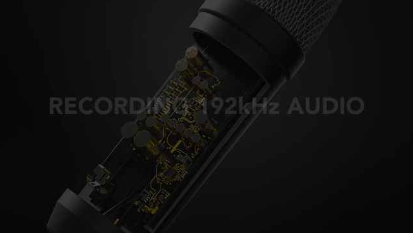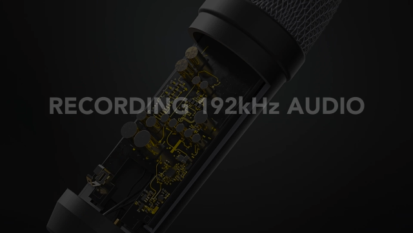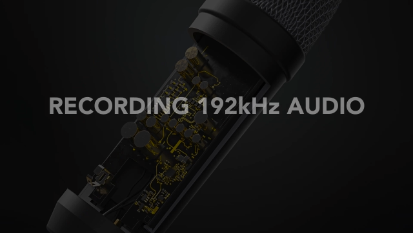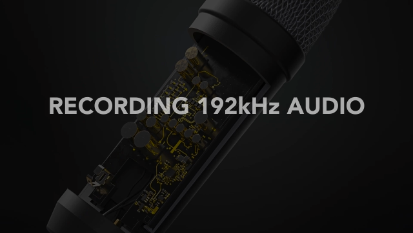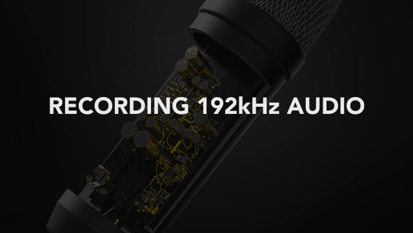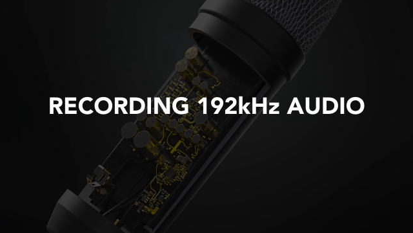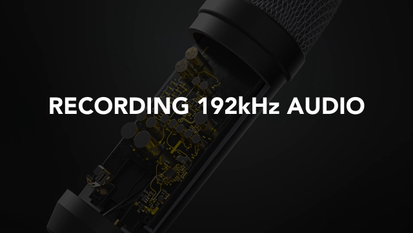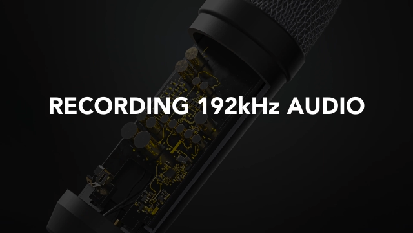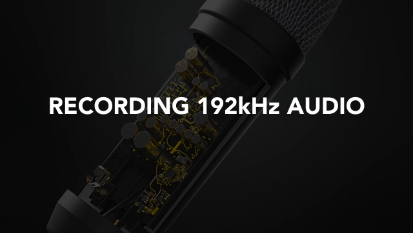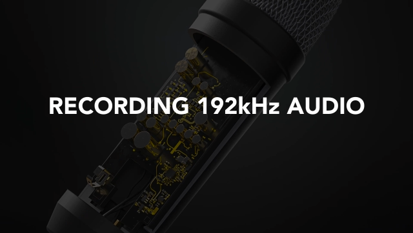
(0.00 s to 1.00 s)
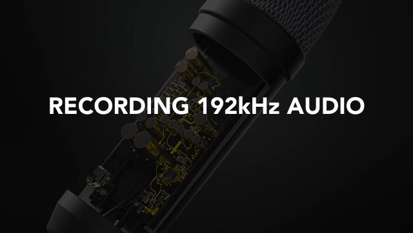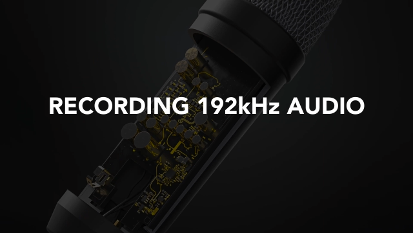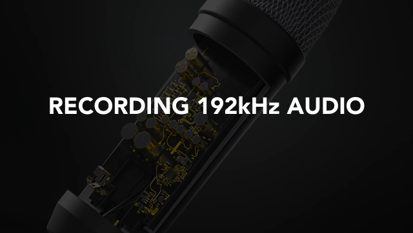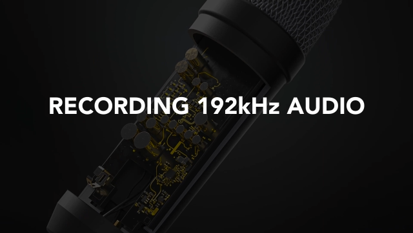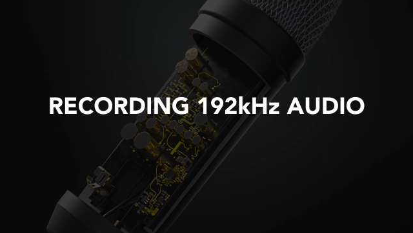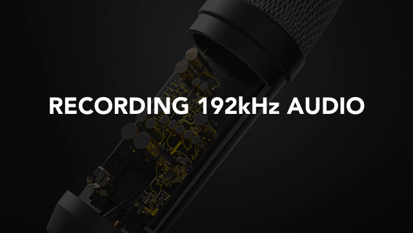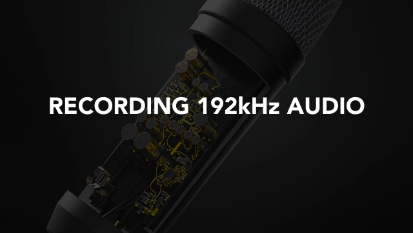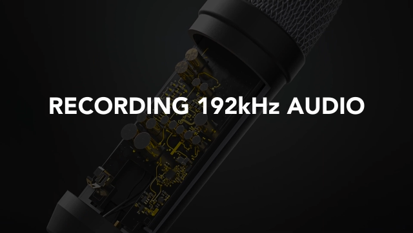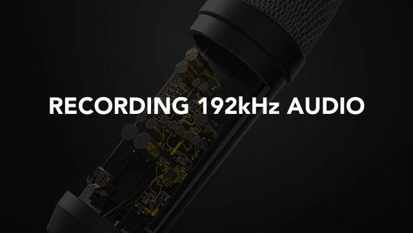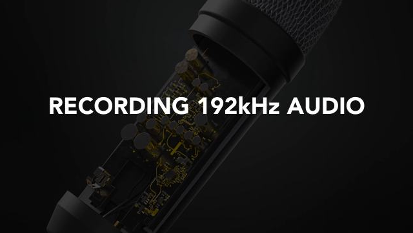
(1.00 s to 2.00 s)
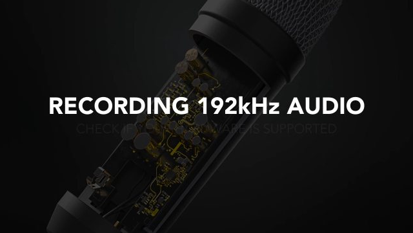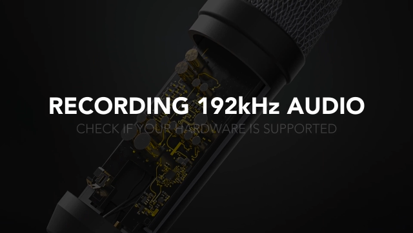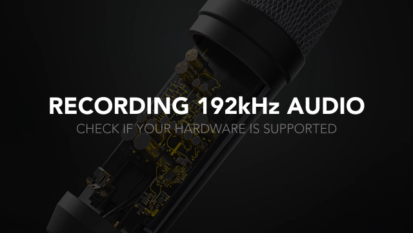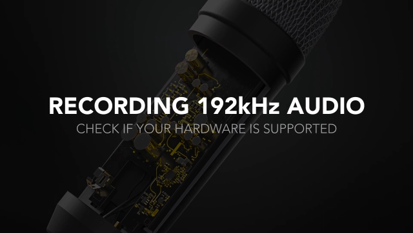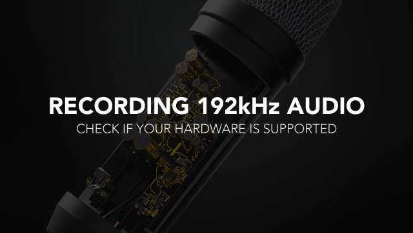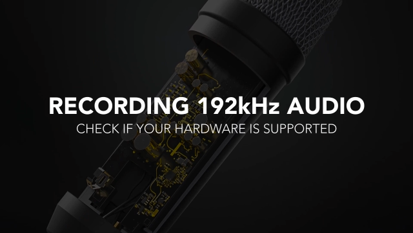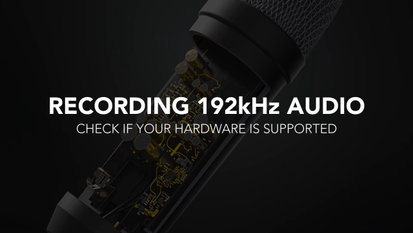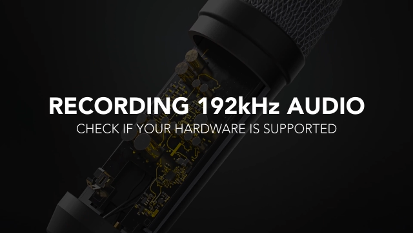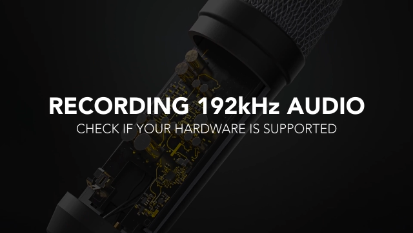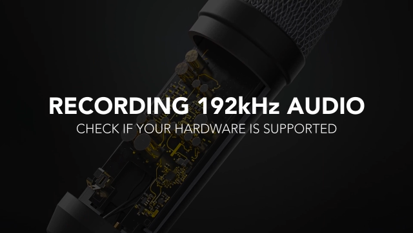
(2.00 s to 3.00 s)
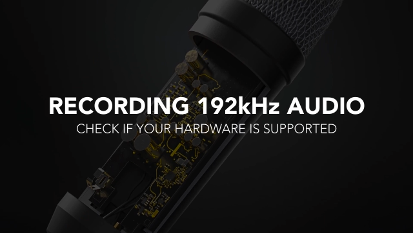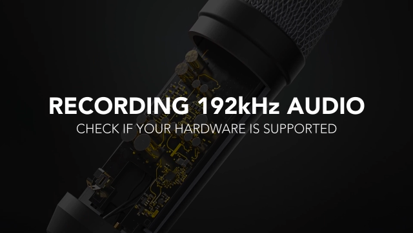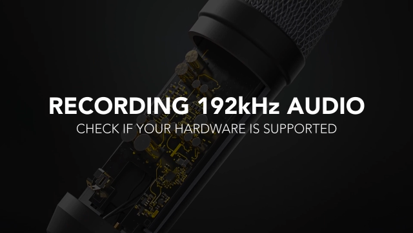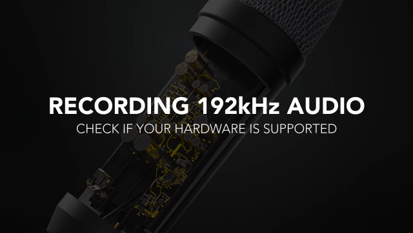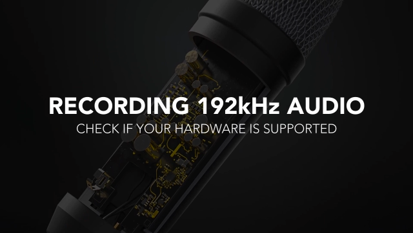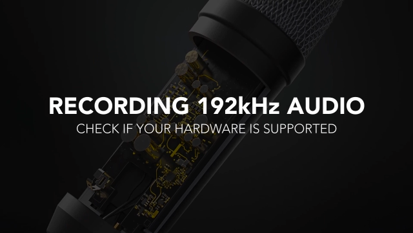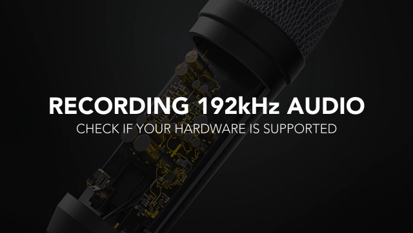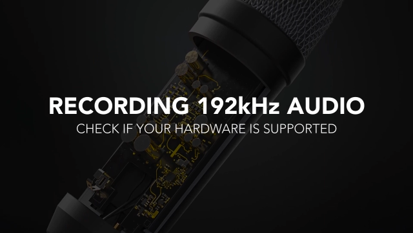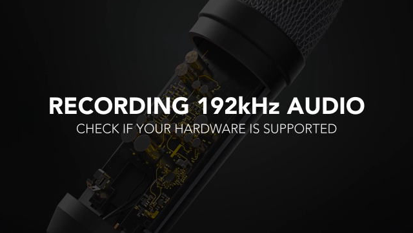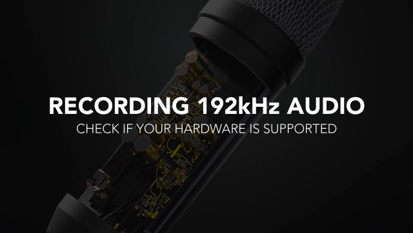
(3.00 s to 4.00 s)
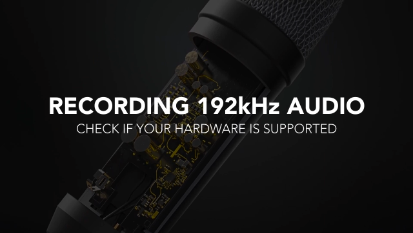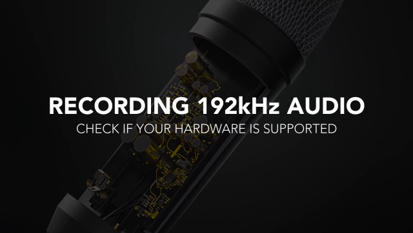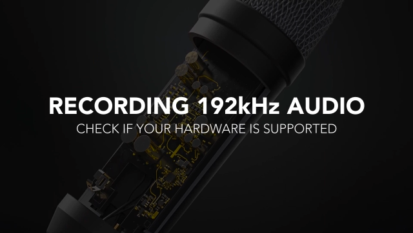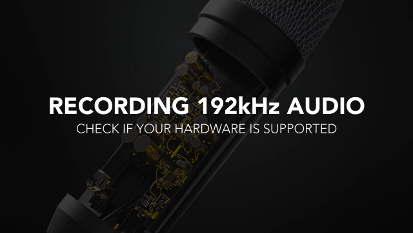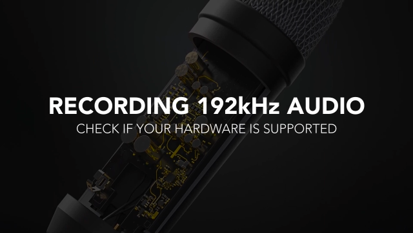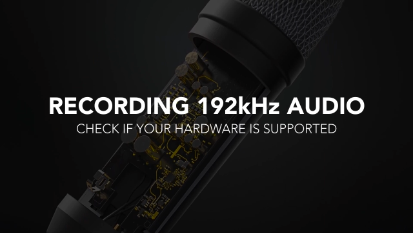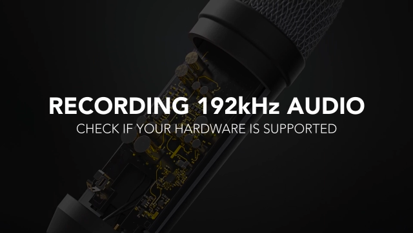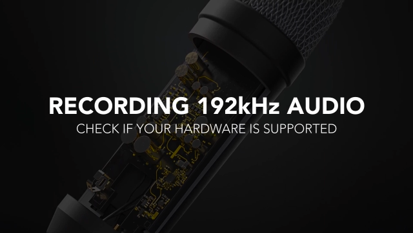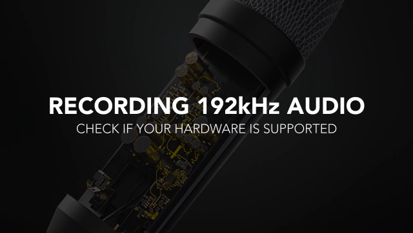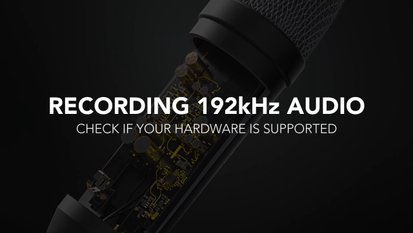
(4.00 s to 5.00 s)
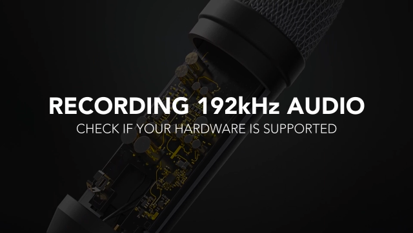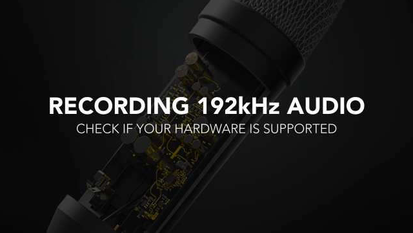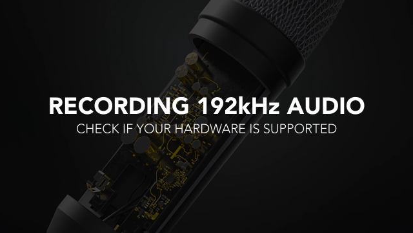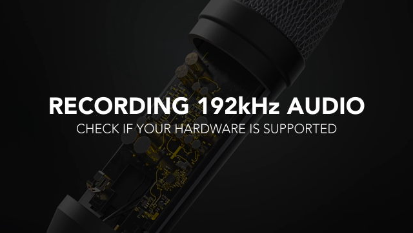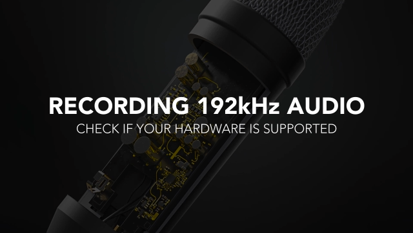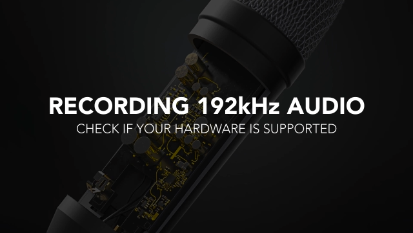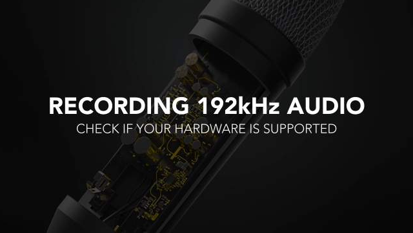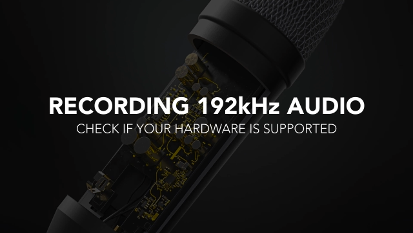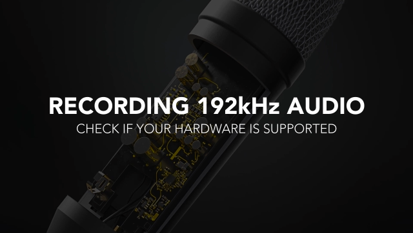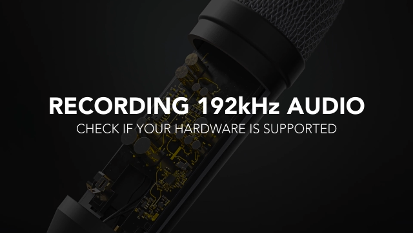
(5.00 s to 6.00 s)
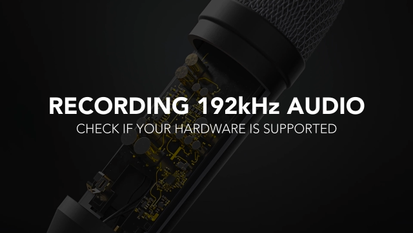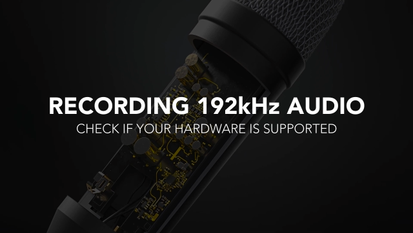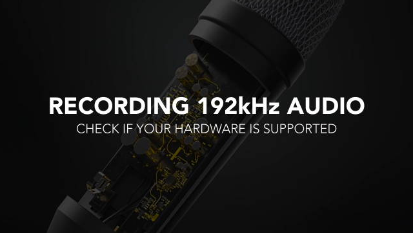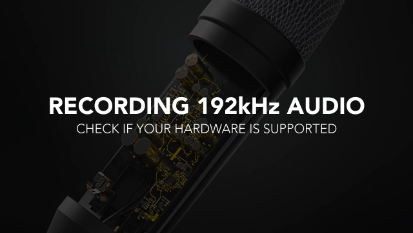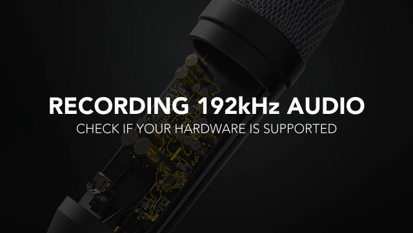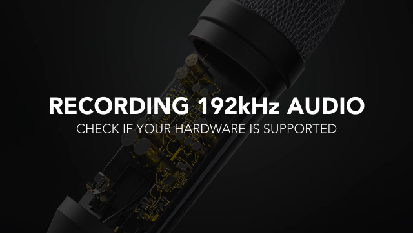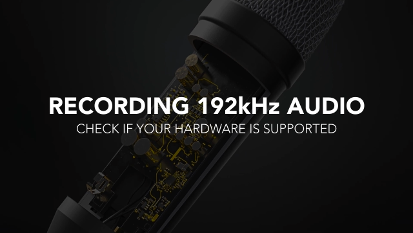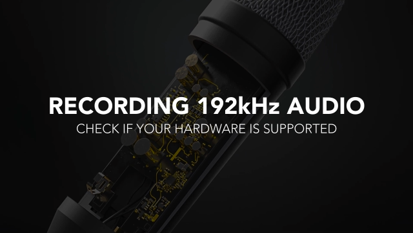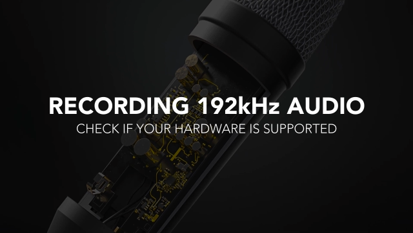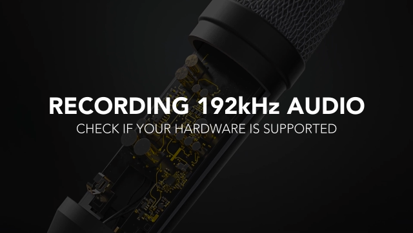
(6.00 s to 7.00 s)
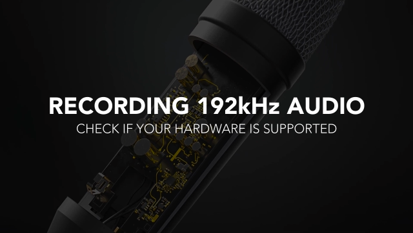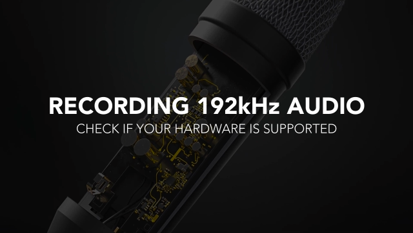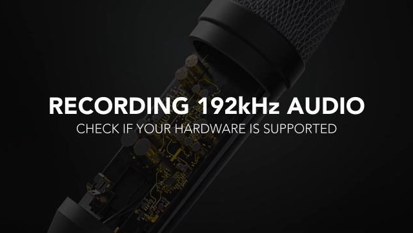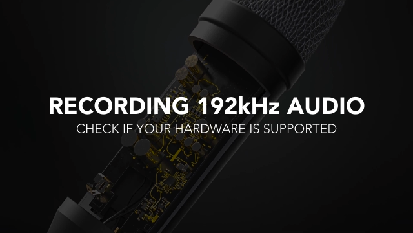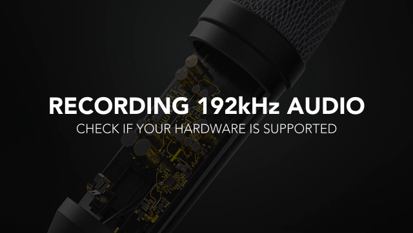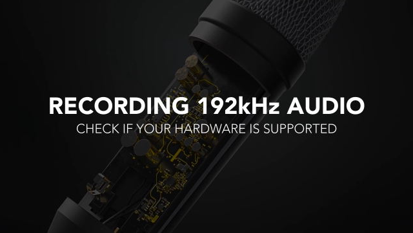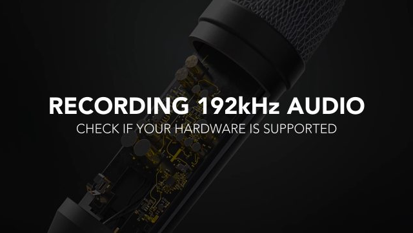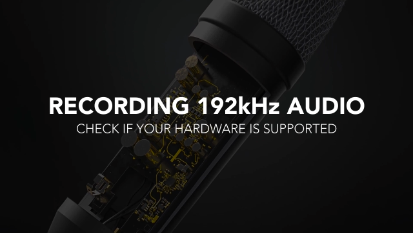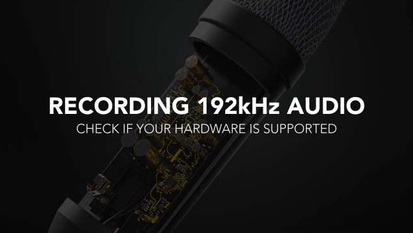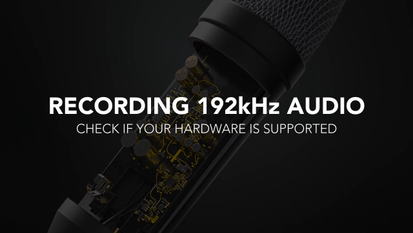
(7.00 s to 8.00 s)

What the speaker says: (no speaker visible)